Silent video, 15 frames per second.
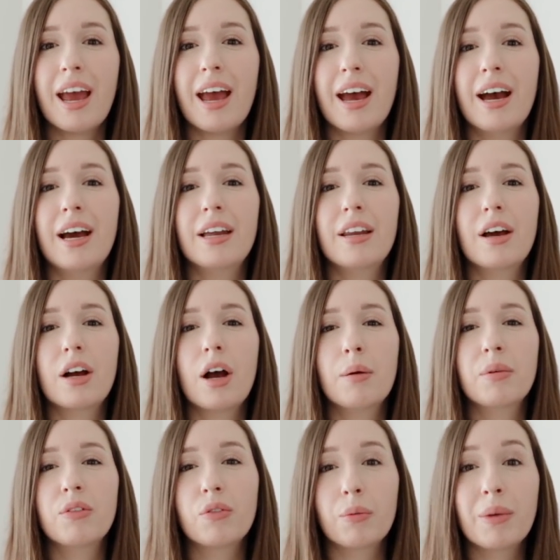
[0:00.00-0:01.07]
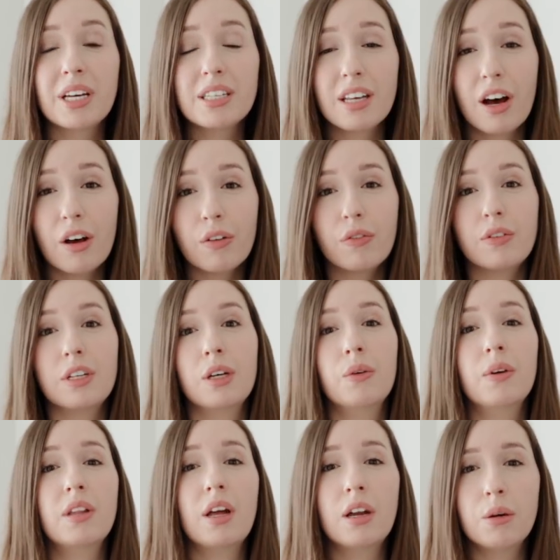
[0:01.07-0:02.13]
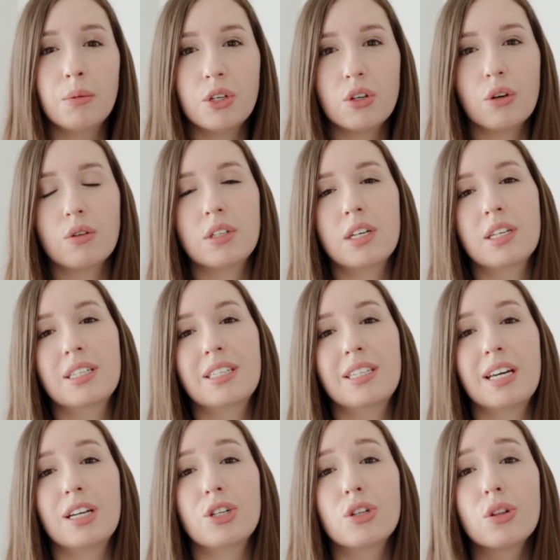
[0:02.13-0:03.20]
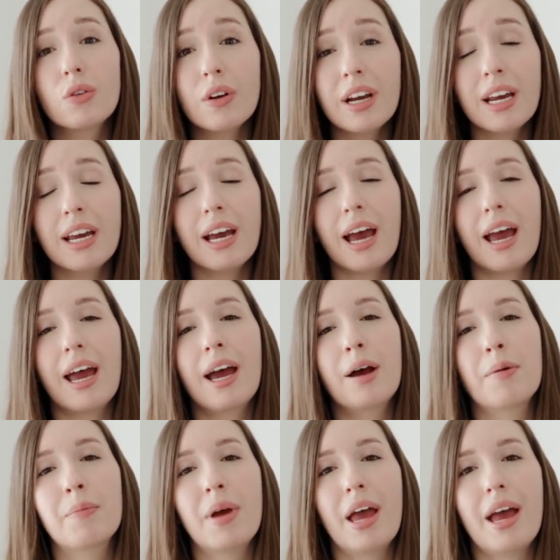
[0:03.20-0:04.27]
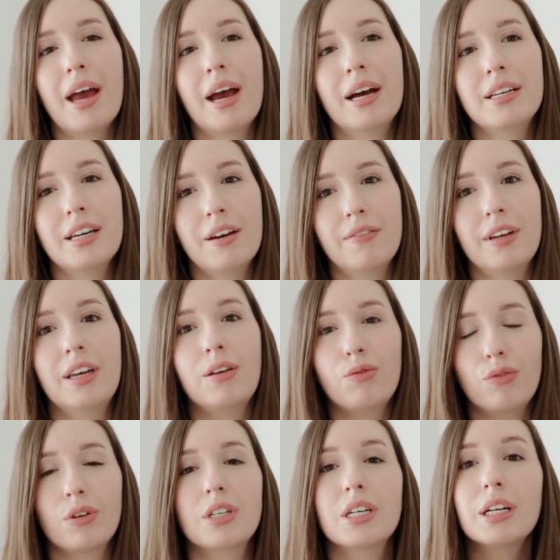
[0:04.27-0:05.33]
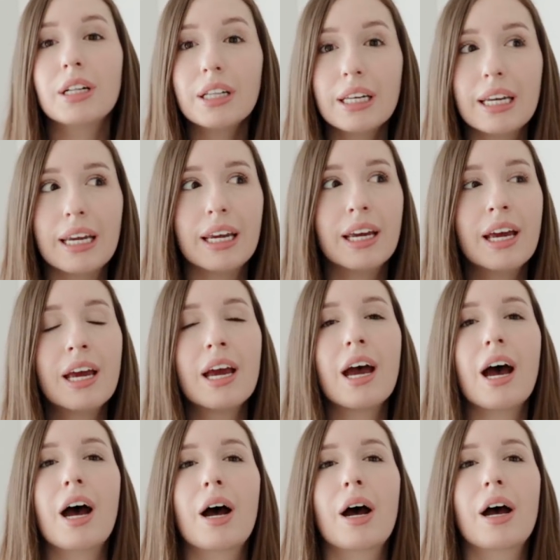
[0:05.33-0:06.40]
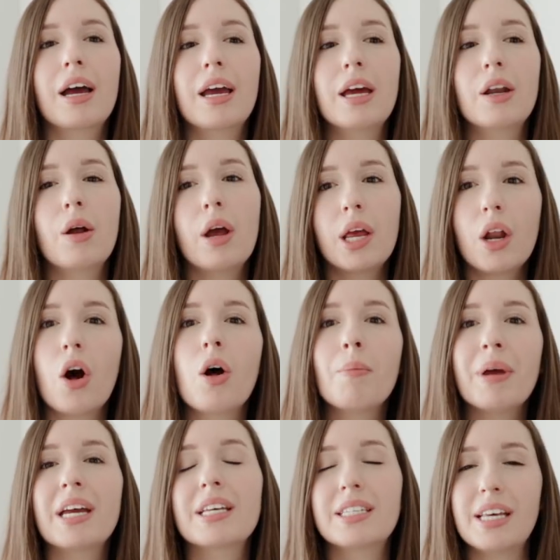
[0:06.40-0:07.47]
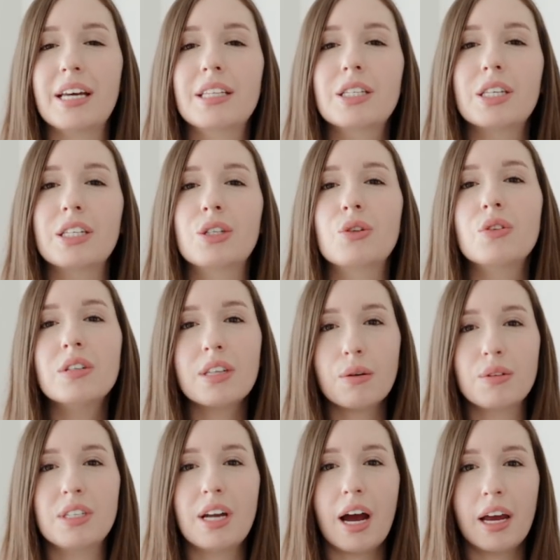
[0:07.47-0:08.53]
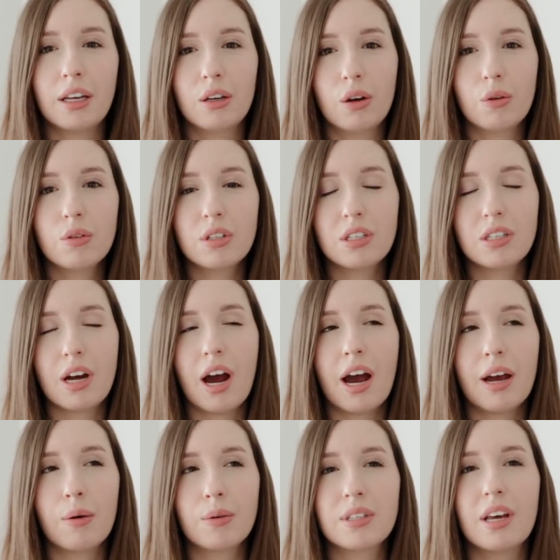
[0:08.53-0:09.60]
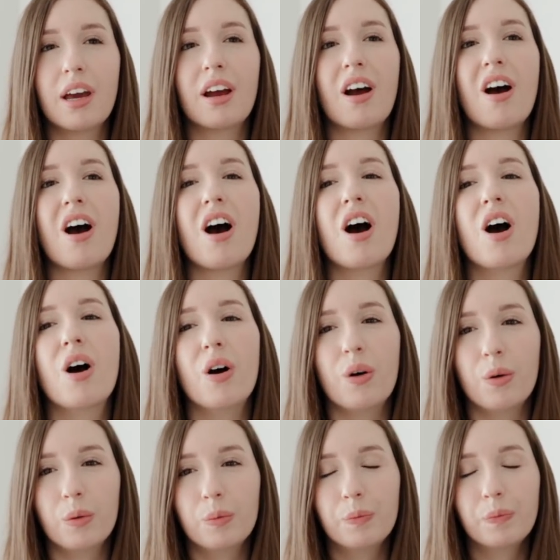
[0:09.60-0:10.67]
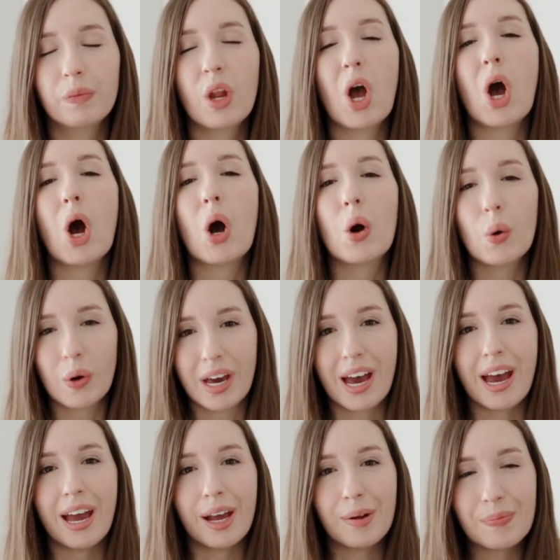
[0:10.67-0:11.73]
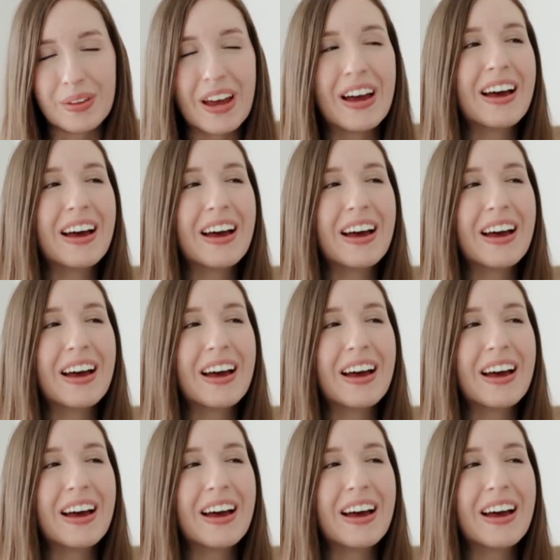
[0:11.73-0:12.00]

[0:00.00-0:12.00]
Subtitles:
And coming from myself, dealing with endometriosis stage 3 and having infertility, it all makes sense. As soon as I was diagnosed, I was like, oh, okay.